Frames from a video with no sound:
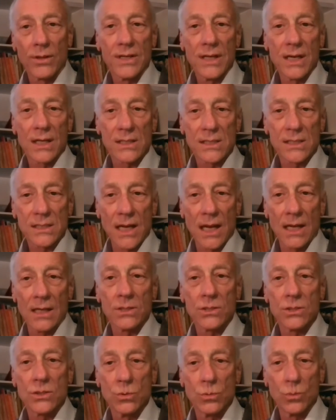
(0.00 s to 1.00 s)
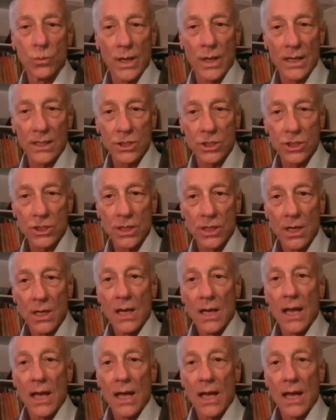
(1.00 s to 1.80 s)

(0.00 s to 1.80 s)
the extent to which